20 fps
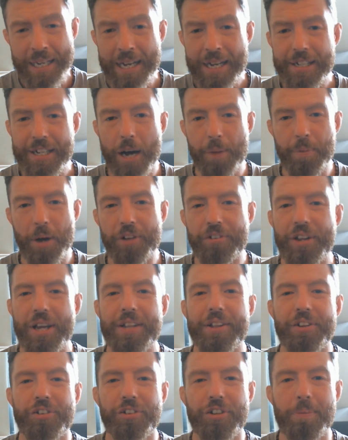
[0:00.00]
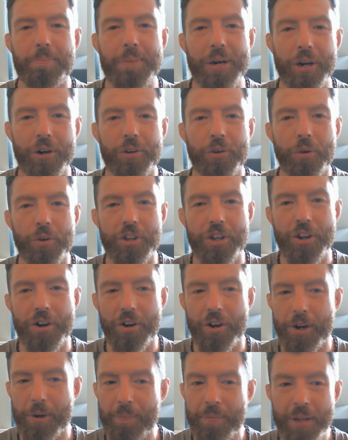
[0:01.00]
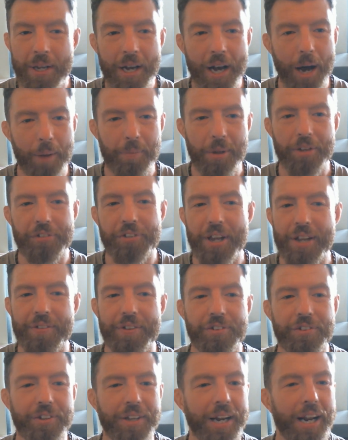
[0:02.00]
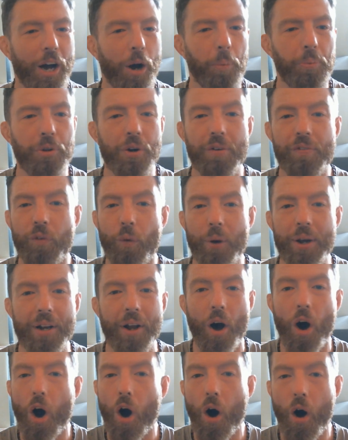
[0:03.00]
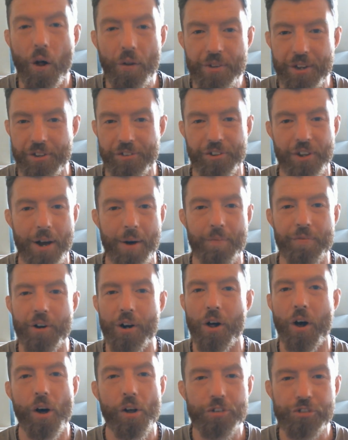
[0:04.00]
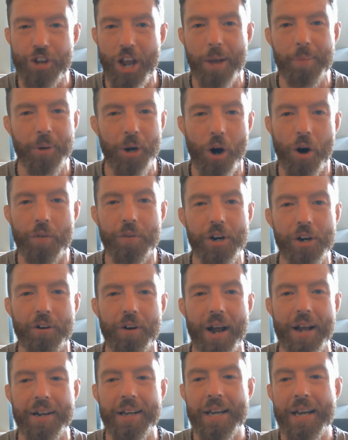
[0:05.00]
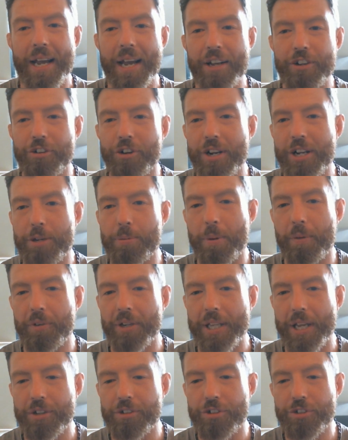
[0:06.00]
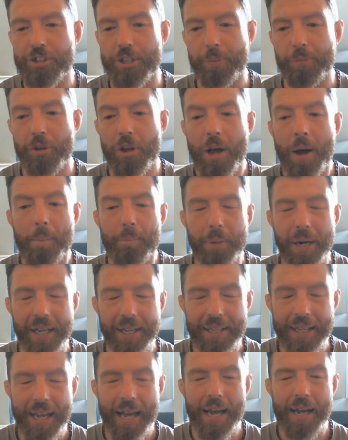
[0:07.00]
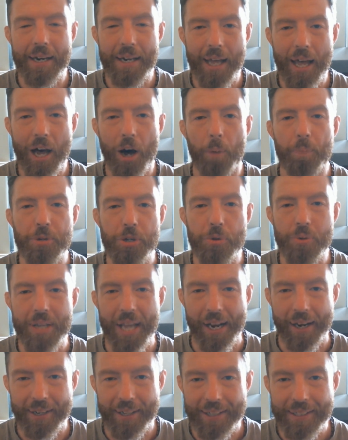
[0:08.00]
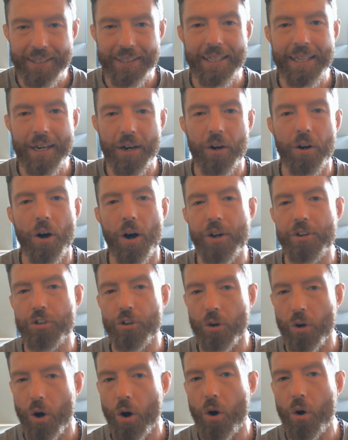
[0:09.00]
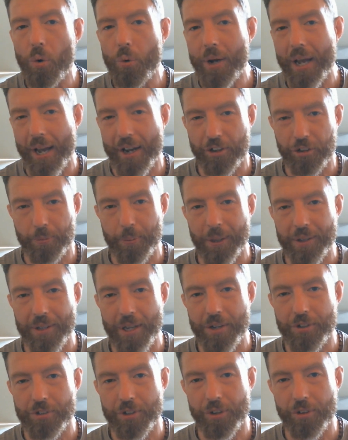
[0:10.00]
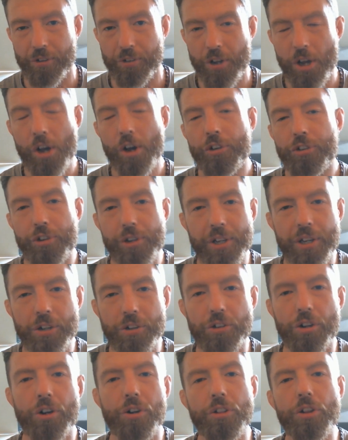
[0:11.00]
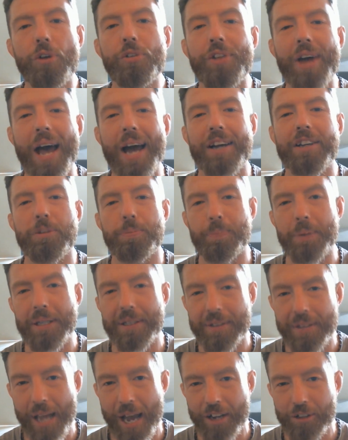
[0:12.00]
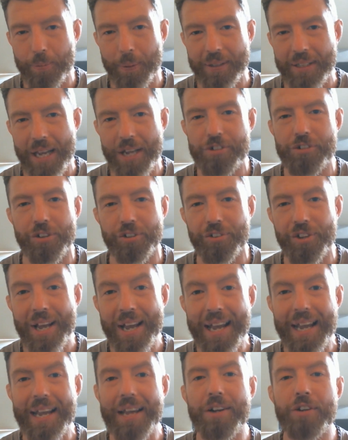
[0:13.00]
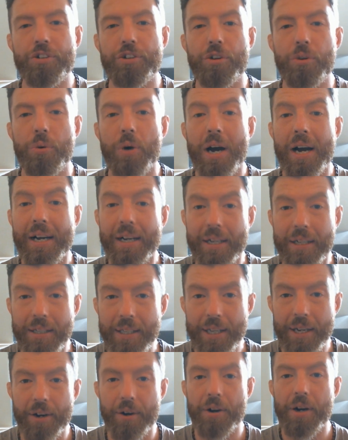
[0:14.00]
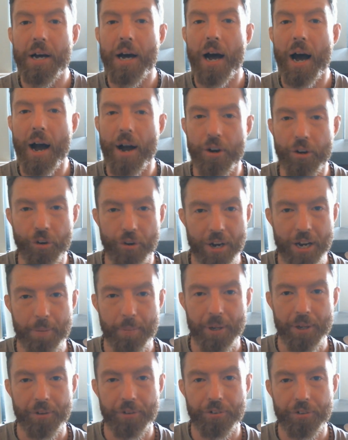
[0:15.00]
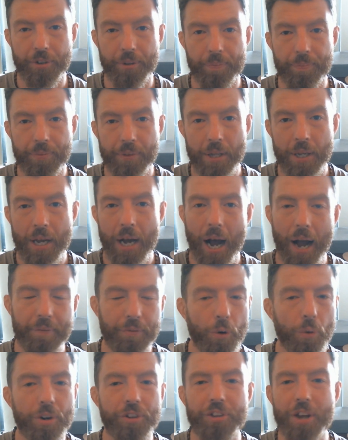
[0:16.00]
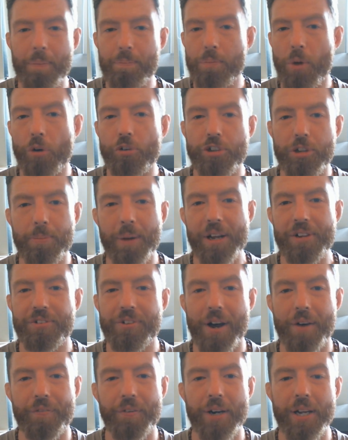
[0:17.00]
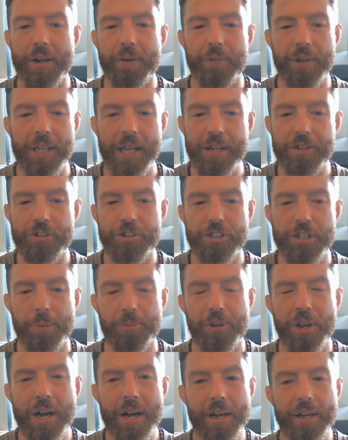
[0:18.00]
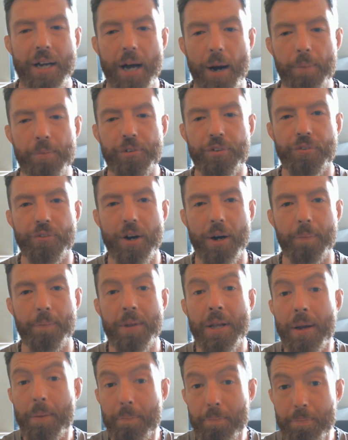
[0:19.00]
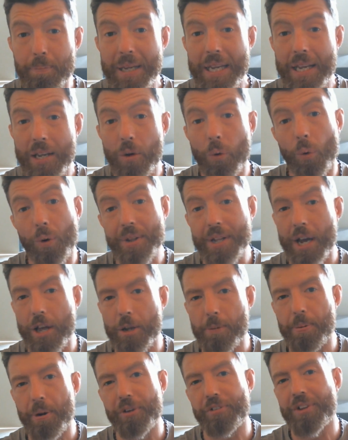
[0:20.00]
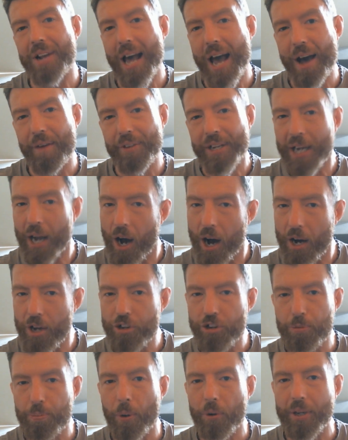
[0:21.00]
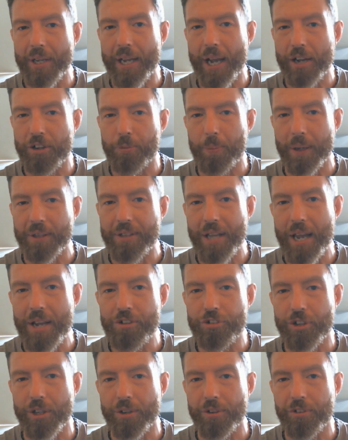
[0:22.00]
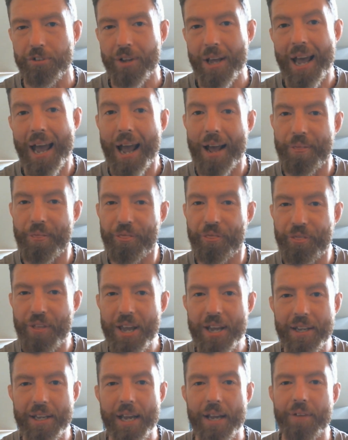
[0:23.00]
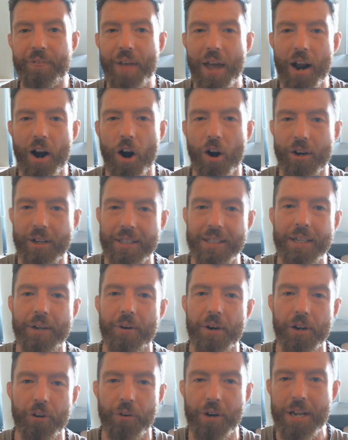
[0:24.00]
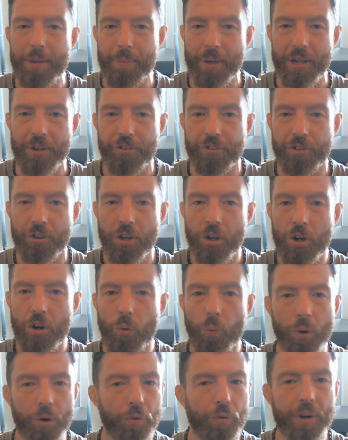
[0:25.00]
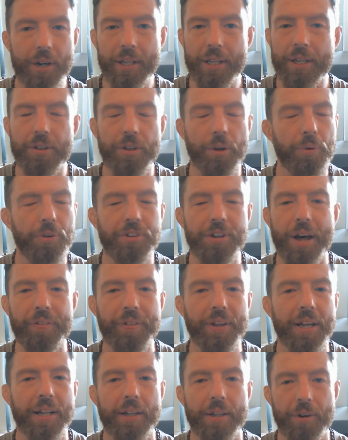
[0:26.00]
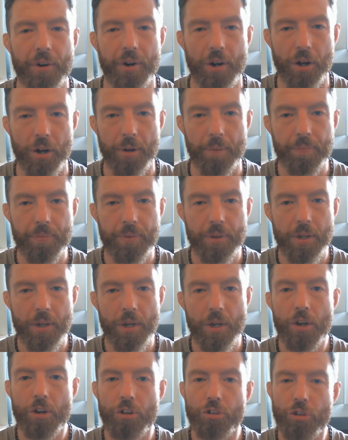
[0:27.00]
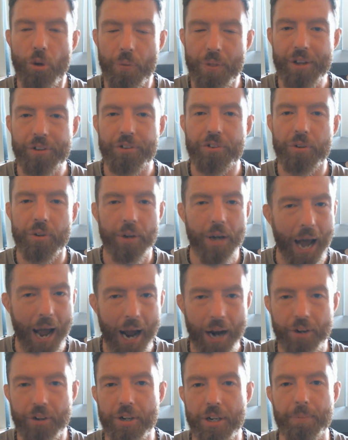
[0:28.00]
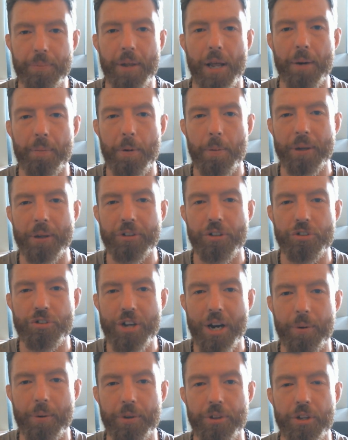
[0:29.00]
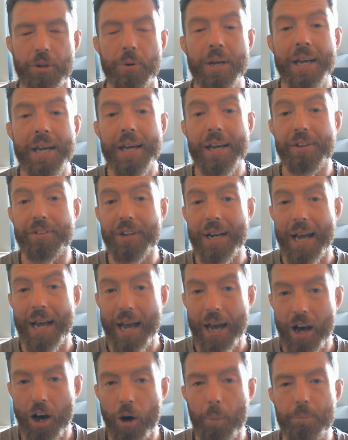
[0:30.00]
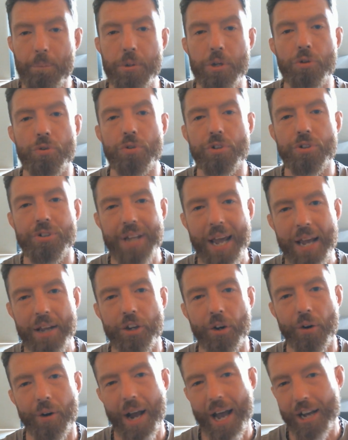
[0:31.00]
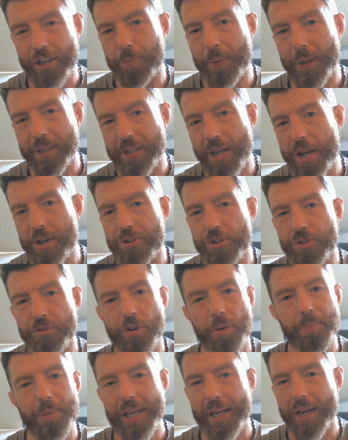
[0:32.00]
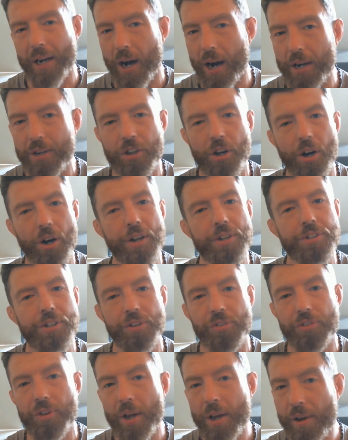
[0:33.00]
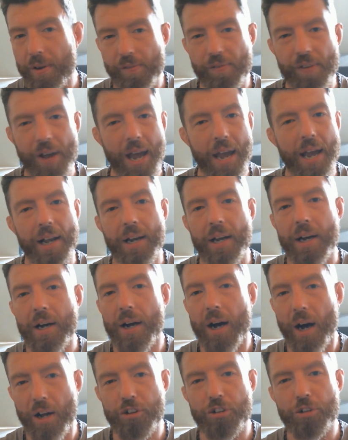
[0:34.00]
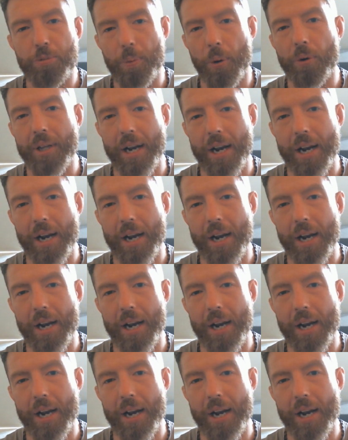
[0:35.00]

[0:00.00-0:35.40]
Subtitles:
Now, I'm not saying this is a miracle cure. I'm not saying this is going to help you avoid all discomfort, all shame, and all regret in your intimate relationships, but it can help you get clear on your own expectations so you can turn those expectations into clear agreements. I've noticed that most of my suffering in relationships comes from me or the other person having unspoken expectations and thinking they are clear agreements when really there was nothing clear at all. So this acronym that I'm about to share with you is going to help you take your expectations from being unconscious, vague, unspoken